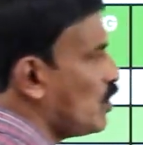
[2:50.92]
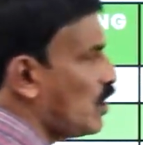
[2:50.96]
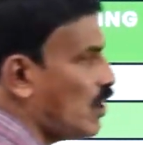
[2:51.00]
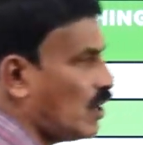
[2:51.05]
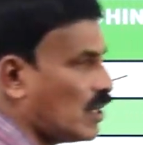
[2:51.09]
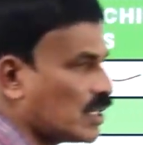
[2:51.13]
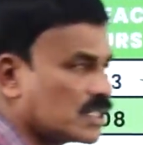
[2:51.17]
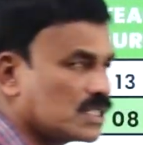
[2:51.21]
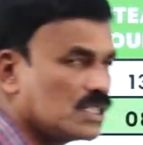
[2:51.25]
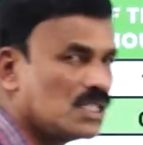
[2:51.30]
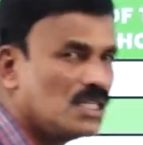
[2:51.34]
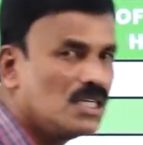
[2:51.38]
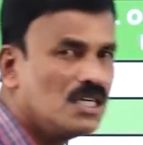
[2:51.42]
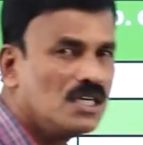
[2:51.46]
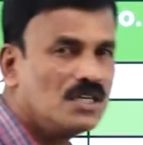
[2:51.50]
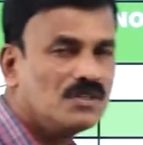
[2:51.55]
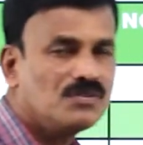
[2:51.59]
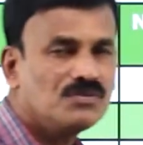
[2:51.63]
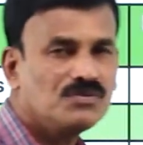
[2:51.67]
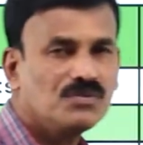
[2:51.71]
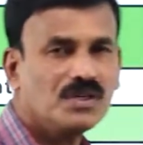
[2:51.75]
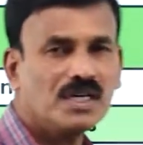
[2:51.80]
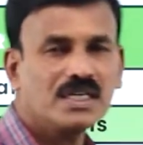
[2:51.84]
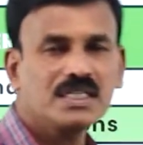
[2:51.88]
marks.
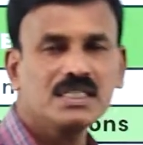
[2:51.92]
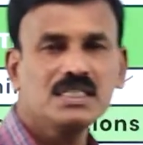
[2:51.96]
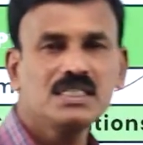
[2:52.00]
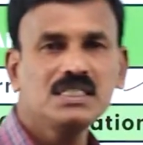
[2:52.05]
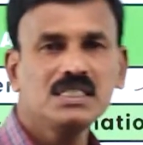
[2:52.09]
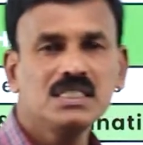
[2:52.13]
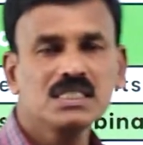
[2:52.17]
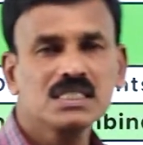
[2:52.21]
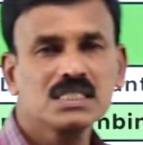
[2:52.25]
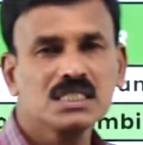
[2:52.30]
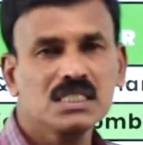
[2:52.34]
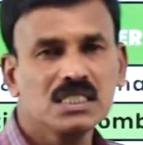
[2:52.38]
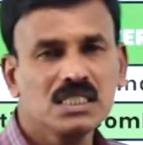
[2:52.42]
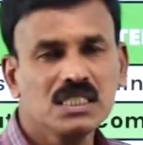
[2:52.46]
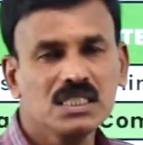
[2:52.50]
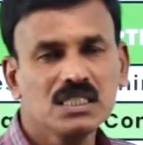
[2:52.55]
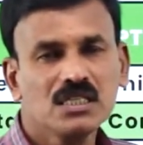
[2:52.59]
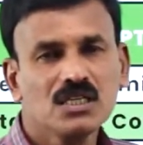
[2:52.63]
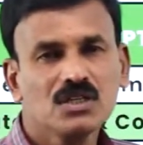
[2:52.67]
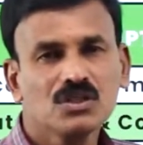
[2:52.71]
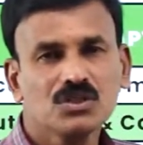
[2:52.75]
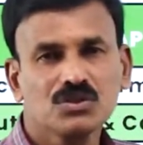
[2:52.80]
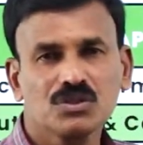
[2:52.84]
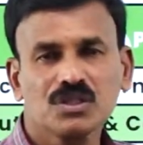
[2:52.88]
Very
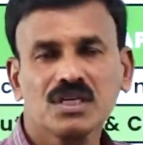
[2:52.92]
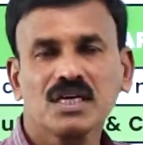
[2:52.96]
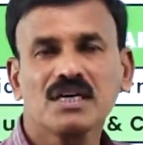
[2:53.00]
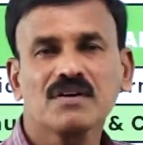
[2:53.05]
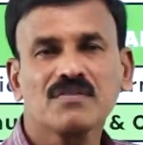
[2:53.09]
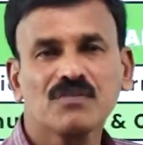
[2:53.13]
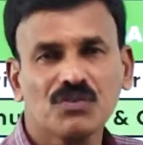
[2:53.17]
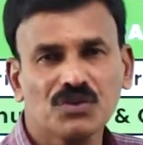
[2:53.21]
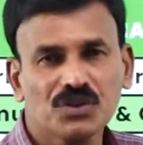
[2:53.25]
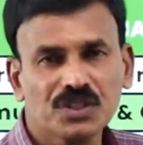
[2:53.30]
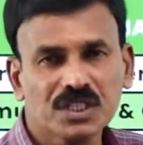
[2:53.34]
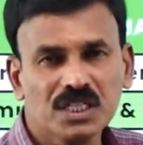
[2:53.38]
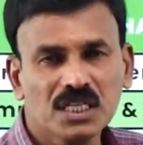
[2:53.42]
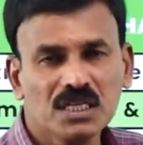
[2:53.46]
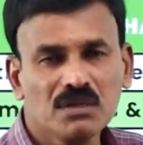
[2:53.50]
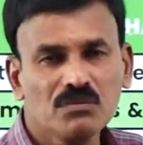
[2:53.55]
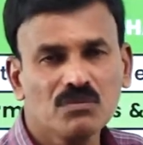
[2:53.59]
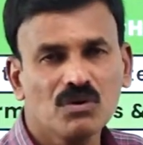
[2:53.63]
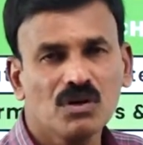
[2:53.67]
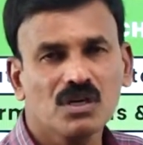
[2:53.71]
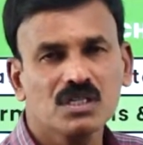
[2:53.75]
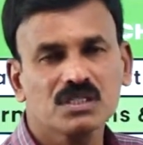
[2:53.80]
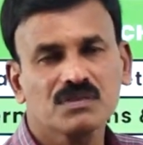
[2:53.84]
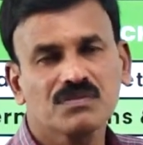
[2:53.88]
easy to get fourteen
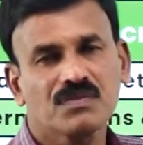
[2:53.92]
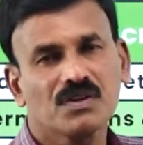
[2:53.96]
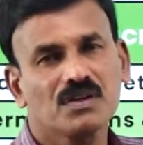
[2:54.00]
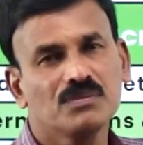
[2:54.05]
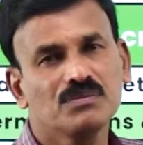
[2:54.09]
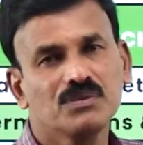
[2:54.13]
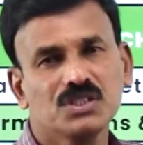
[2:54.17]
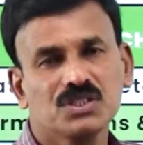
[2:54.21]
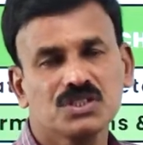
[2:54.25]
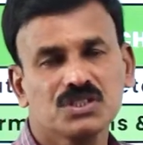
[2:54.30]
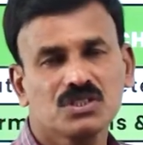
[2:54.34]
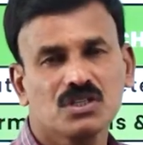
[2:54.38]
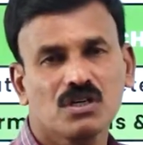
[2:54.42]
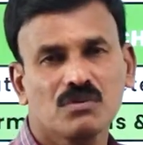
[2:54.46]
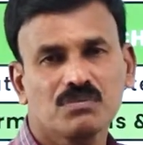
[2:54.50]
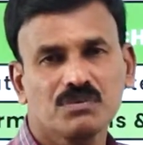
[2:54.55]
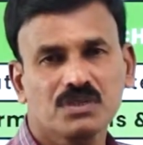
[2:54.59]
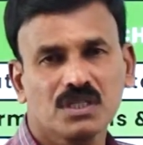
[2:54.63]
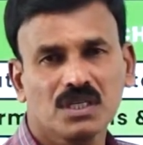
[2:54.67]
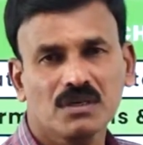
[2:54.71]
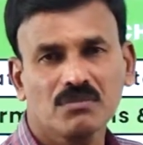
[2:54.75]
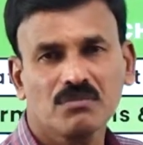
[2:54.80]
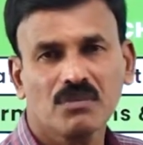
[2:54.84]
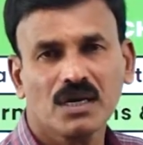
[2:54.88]
marks from this
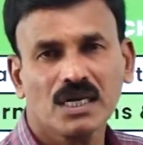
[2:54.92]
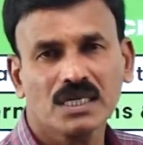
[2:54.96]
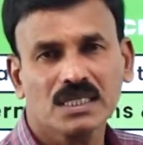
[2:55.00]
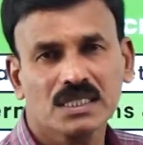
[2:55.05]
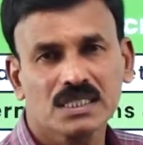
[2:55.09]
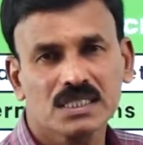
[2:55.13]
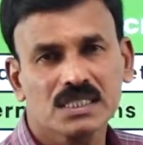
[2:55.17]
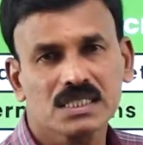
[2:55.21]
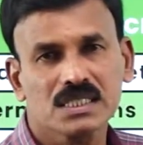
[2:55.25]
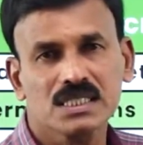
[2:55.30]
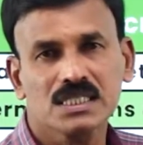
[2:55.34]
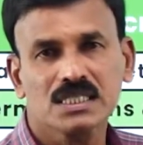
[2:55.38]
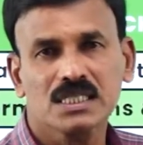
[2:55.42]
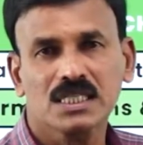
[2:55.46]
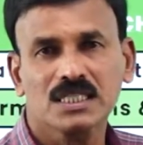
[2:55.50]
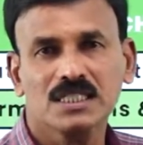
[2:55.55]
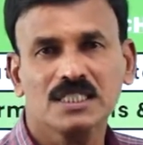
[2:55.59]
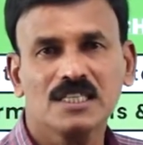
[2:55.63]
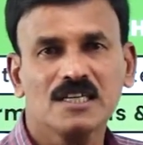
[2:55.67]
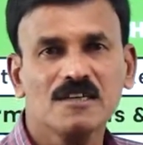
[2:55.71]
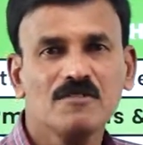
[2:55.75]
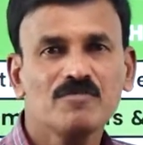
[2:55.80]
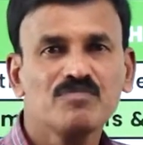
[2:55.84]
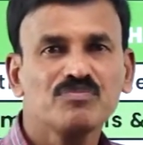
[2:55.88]
chapter, matrices
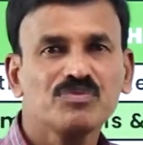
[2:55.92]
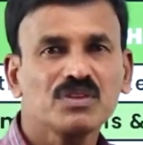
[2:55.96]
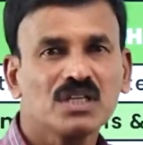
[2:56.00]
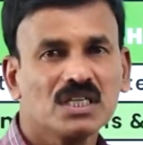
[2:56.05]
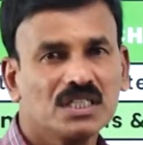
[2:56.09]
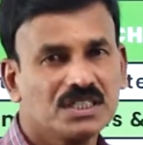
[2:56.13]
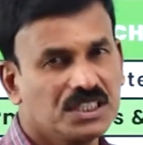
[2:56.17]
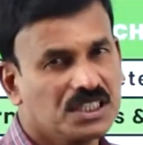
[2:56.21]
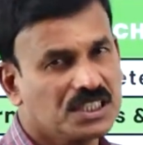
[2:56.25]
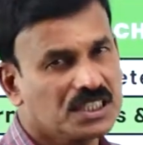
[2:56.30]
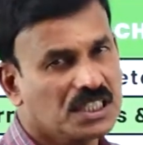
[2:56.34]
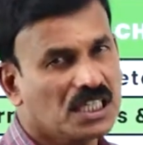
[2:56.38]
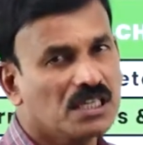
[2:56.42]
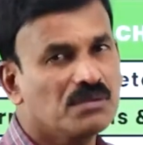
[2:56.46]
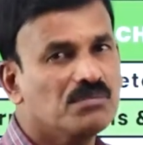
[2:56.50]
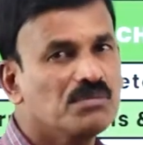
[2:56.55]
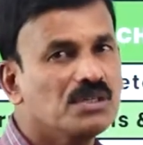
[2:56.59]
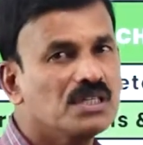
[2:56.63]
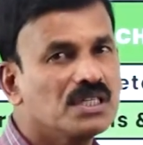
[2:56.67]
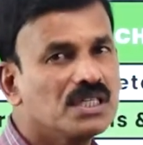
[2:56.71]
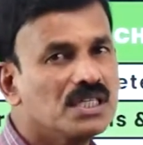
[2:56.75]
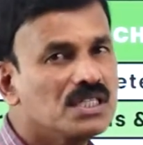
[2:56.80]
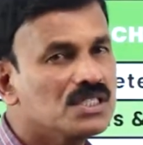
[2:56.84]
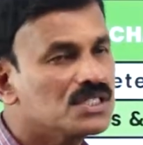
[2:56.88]
and uh,
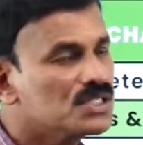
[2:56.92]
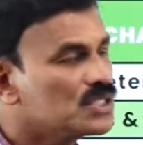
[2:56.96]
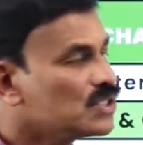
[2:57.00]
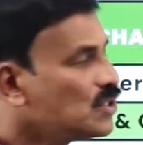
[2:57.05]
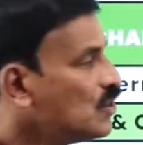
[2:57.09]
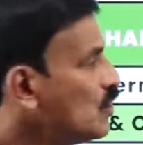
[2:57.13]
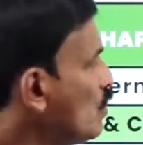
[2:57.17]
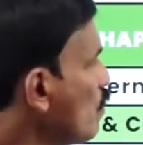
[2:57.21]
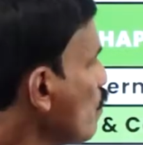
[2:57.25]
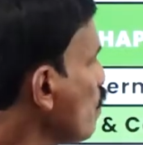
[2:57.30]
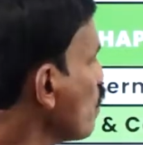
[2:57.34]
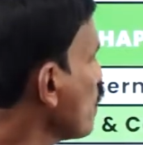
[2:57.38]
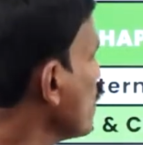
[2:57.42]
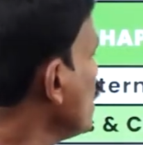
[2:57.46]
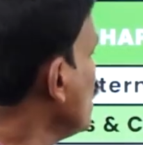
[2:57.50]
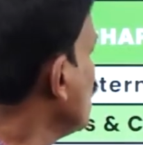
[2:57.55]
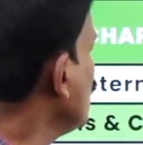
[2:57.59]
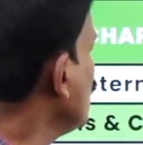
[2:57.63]
determinant. So,